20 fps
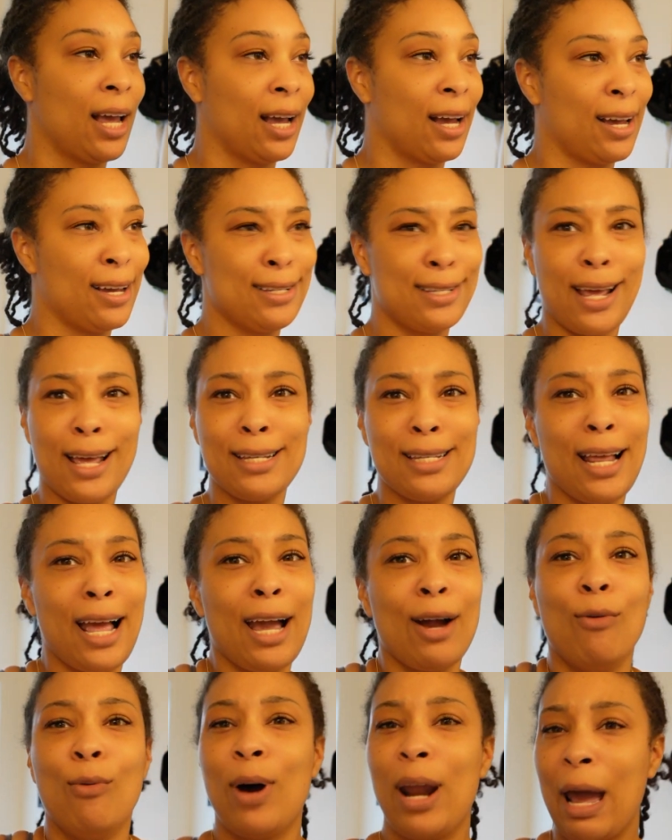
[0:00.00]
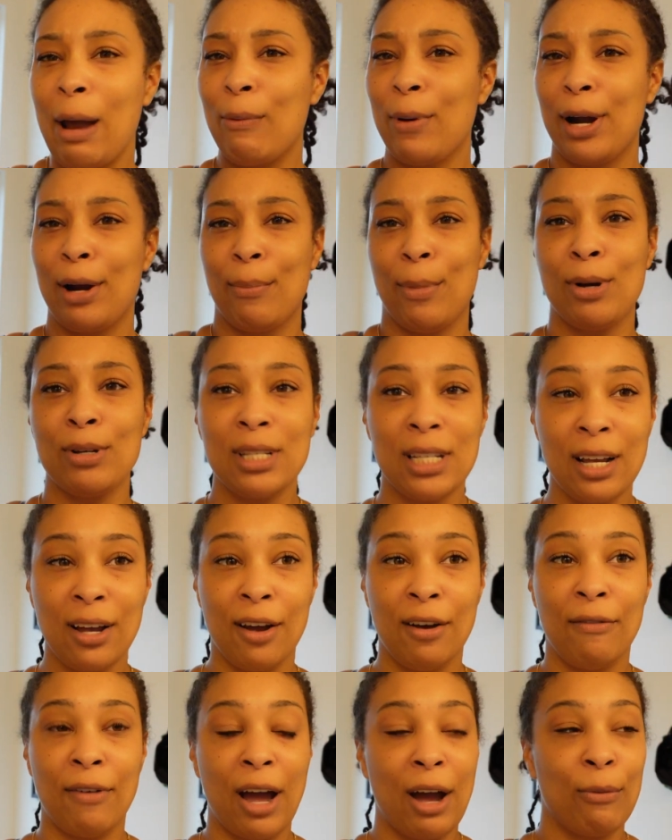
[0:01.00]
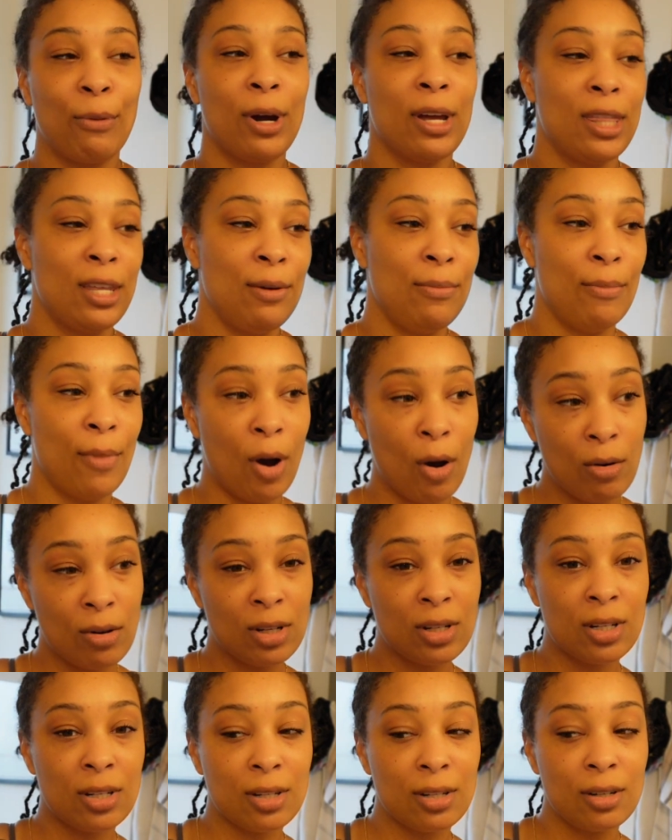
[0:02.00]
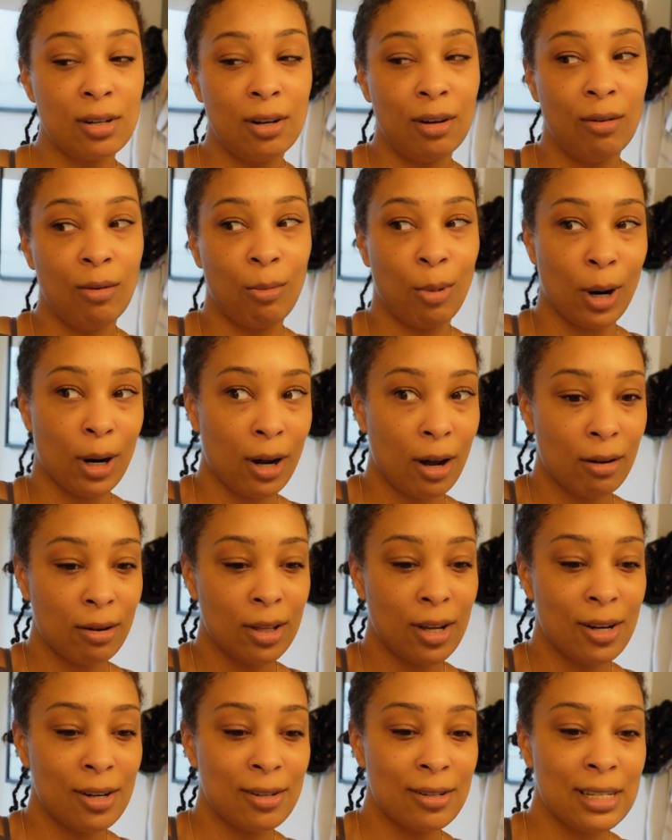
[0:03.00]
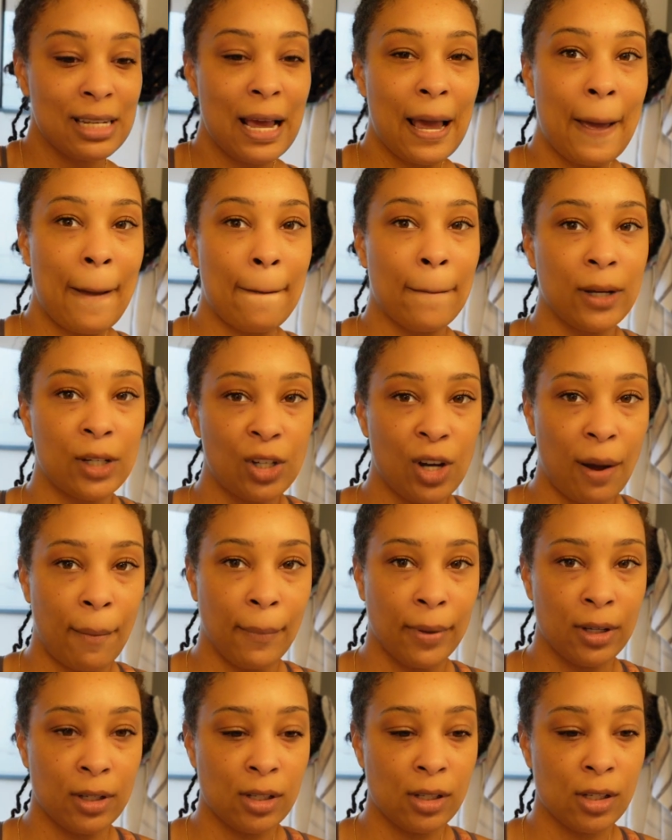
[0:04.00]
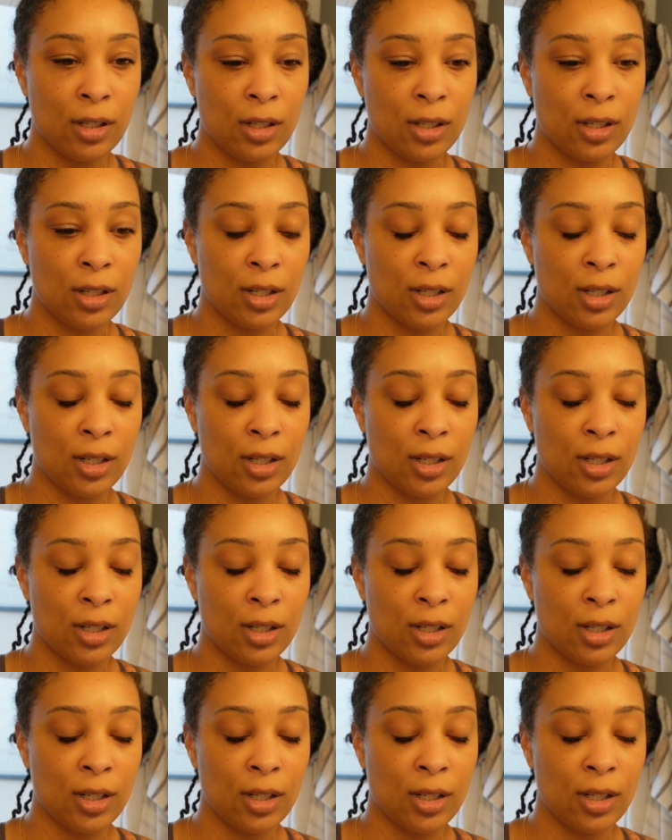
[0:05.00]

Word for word: because that's like what i wear the most of i wear the most workout clothes and pajamas